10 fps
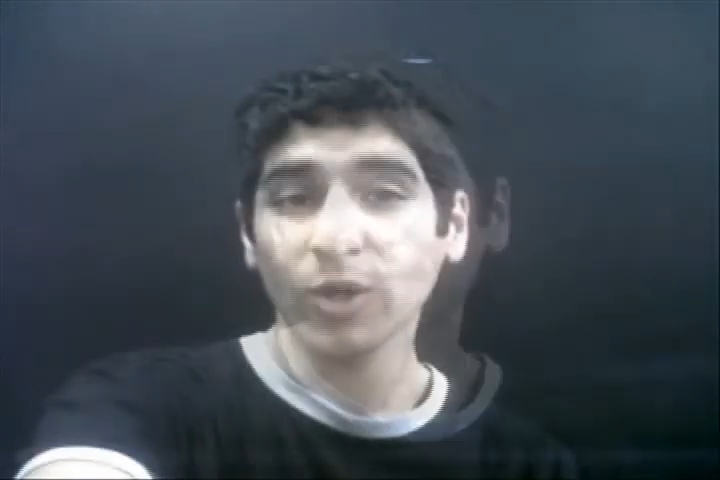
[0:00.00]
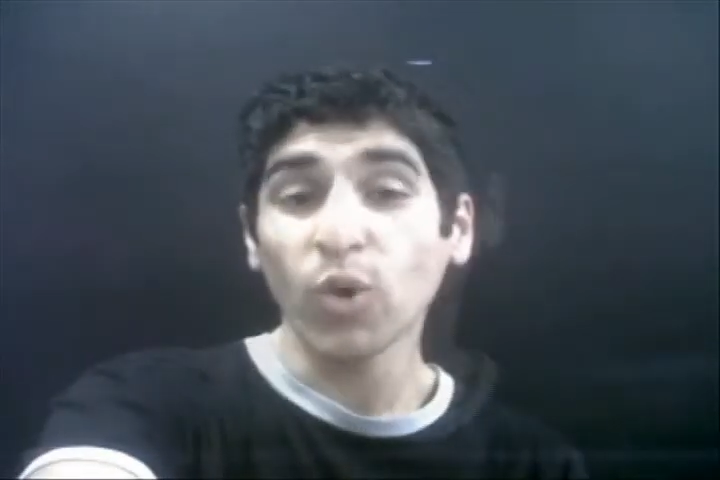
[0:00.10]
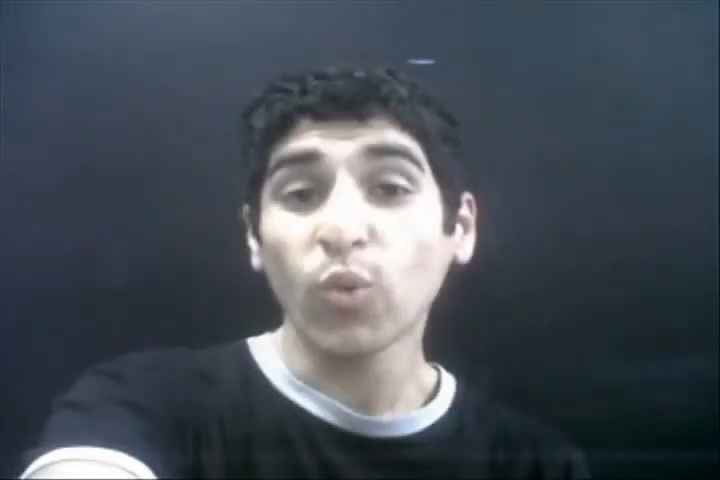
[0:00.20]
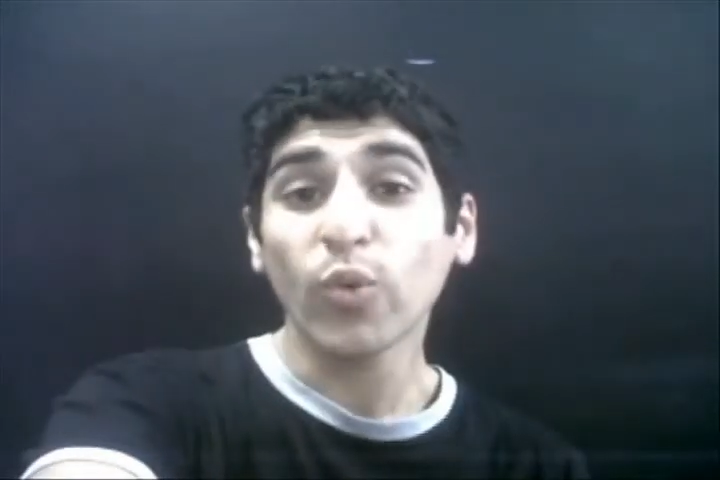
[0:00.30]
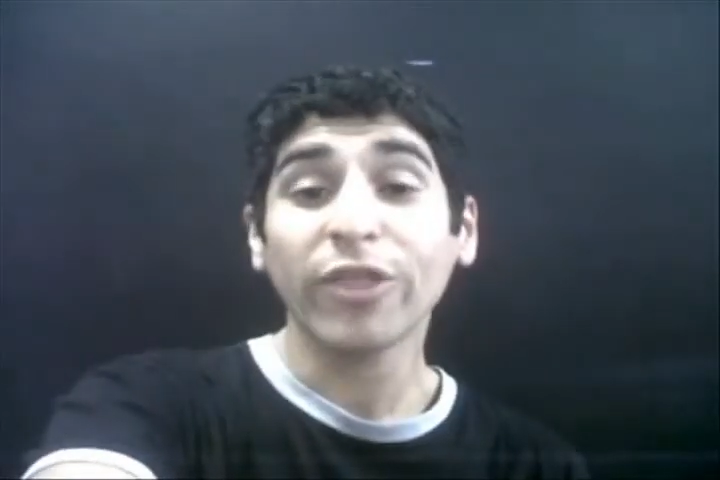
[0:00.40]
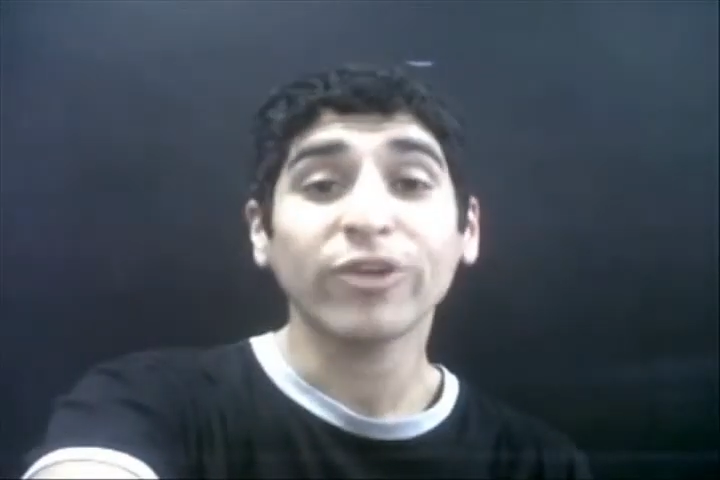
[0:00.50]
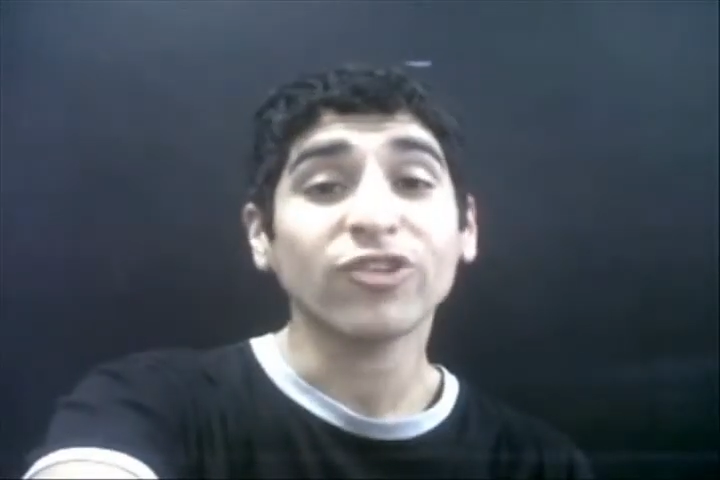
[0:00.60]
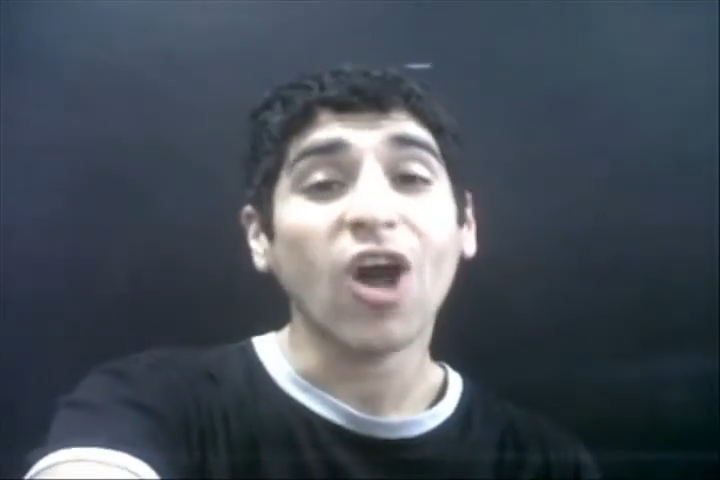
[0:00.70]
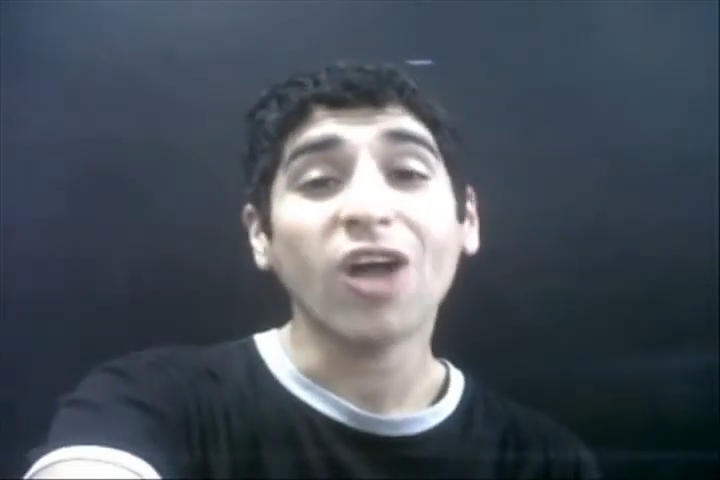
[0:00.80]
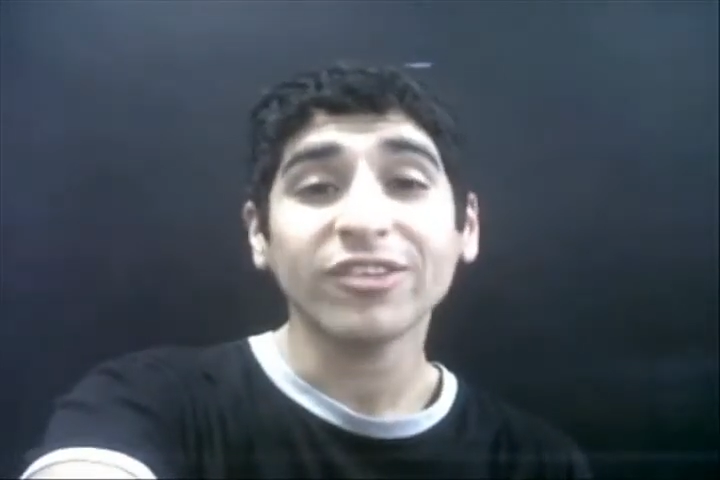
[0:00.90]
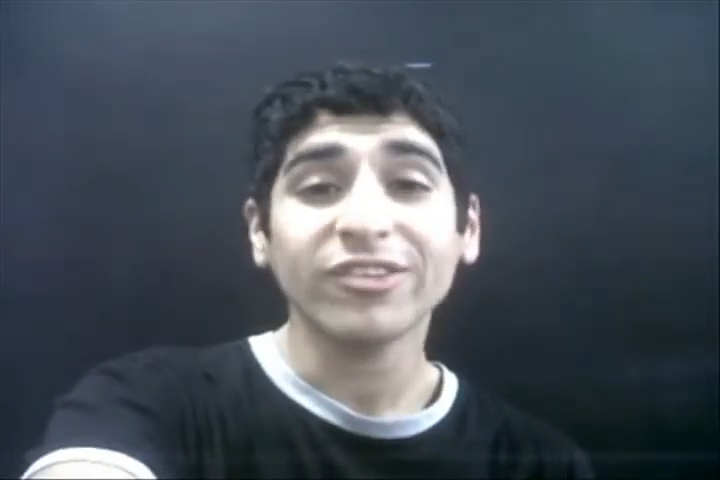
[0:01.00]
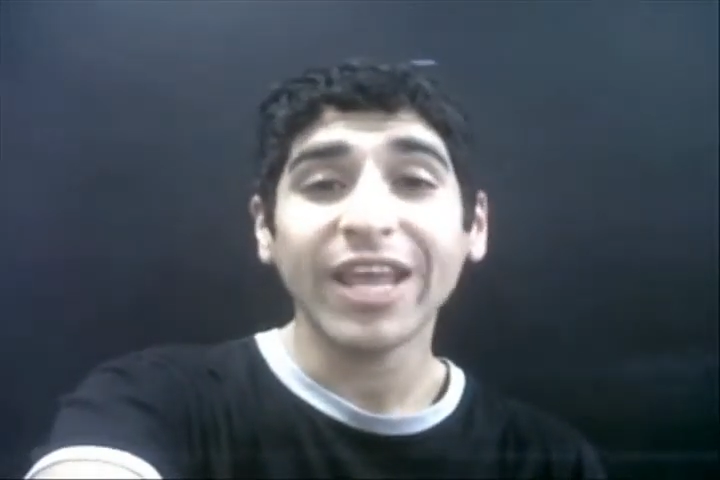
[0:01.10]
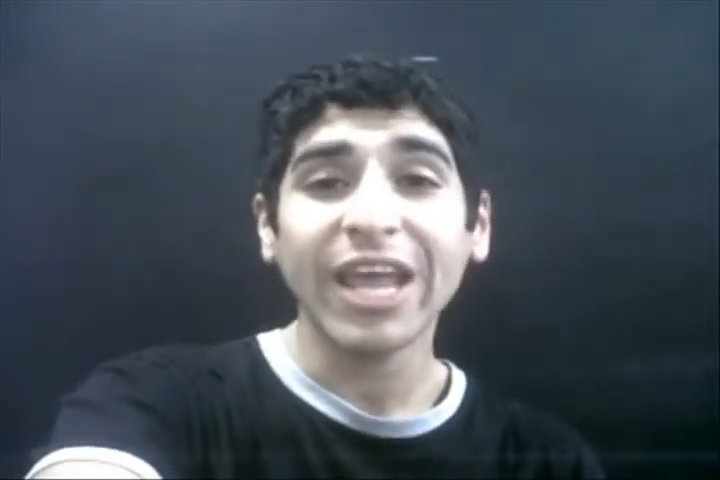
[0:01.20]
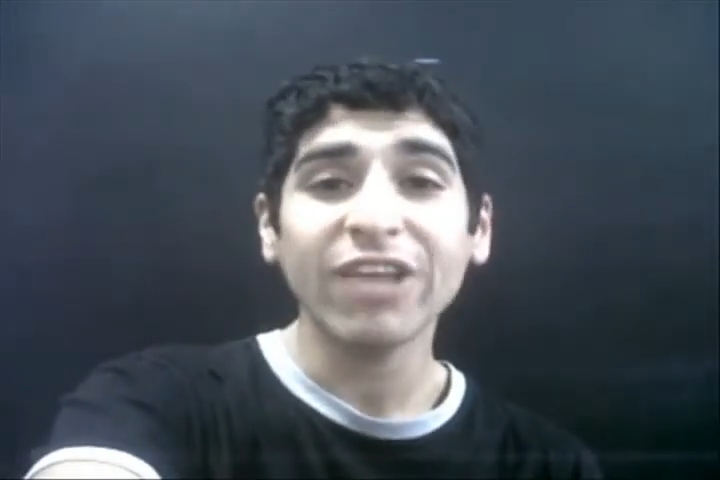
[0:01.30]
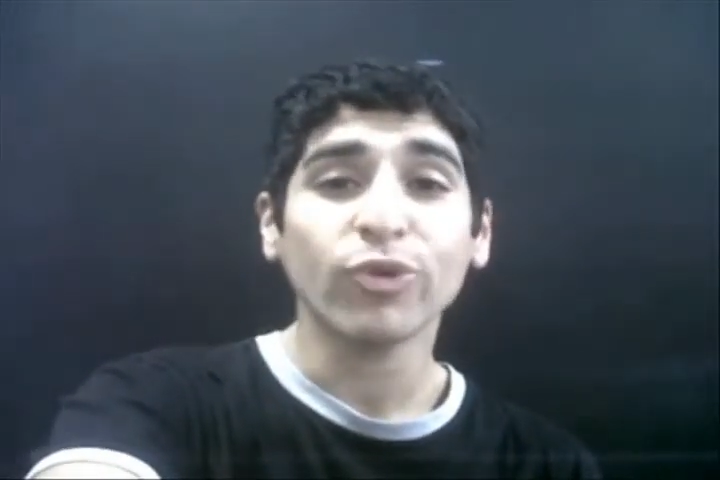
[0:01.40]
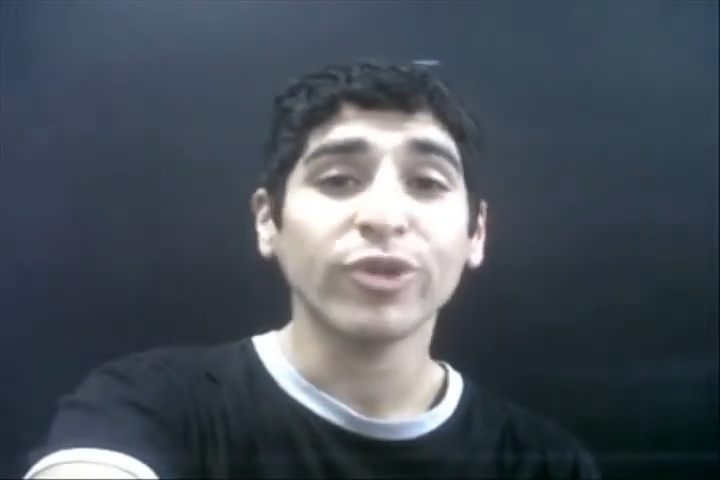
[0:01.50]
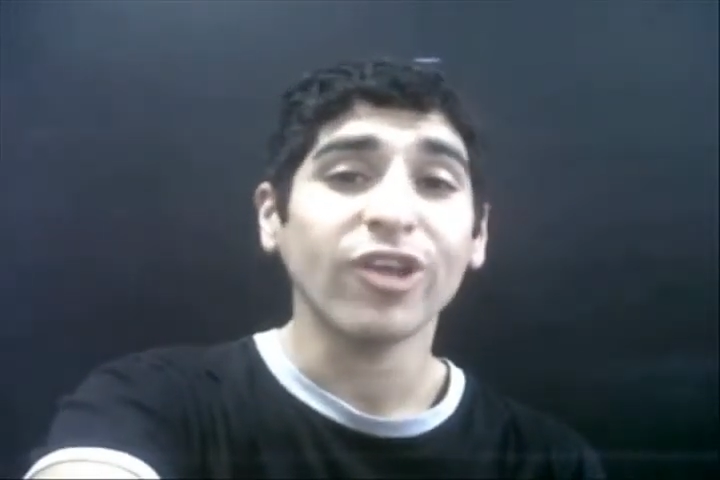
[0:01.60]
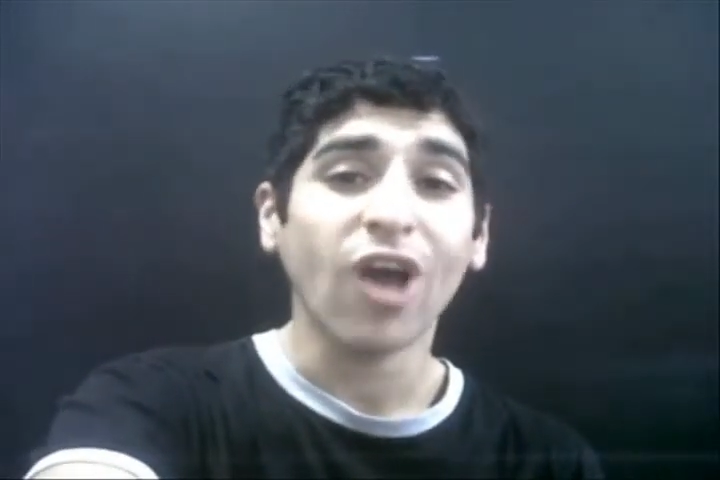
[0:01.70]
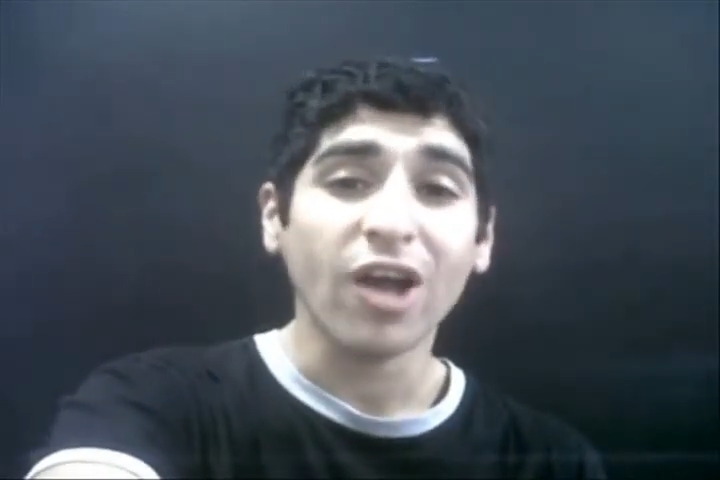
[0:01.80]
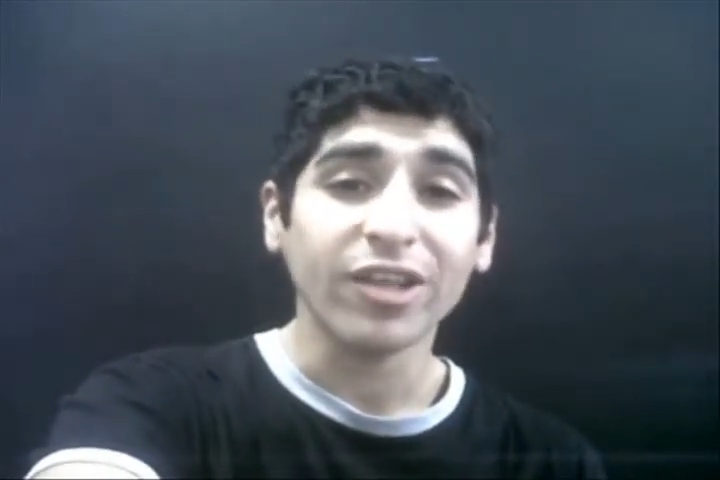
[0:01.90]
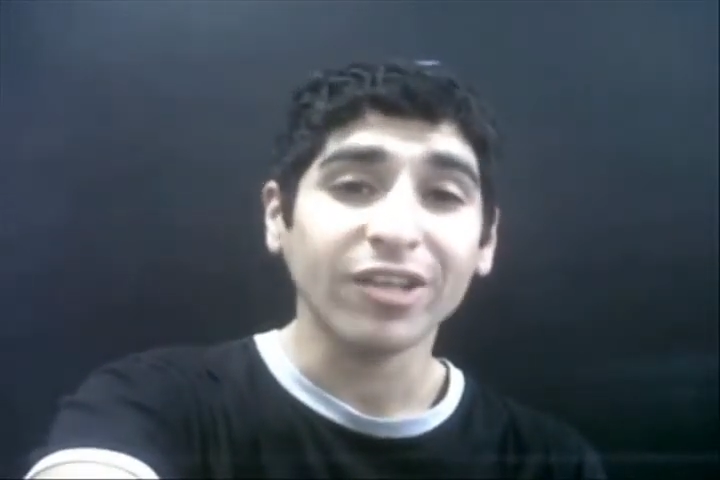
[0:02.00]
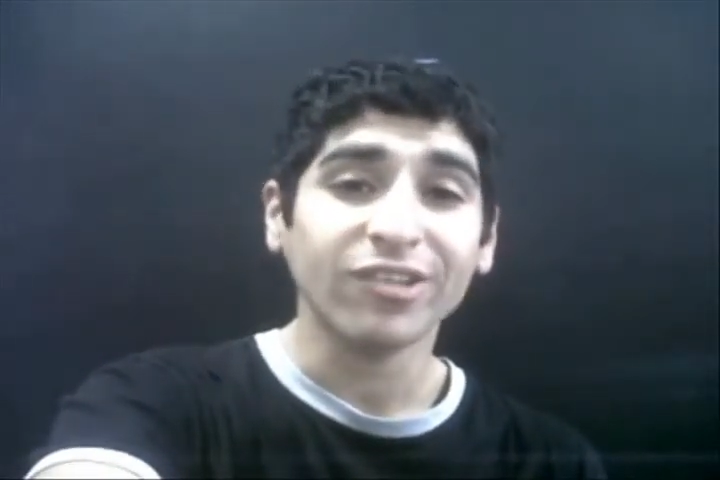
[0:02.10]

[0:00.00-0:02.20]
Whether it's on stage or in the audience,